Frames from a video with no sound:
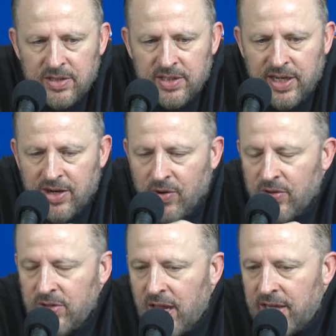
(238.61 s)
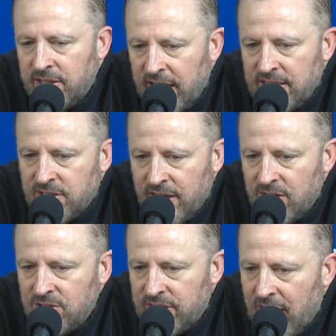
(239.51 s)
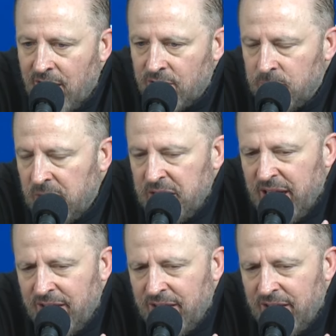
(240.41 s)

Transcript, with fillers: to hear like naysayers doubt him and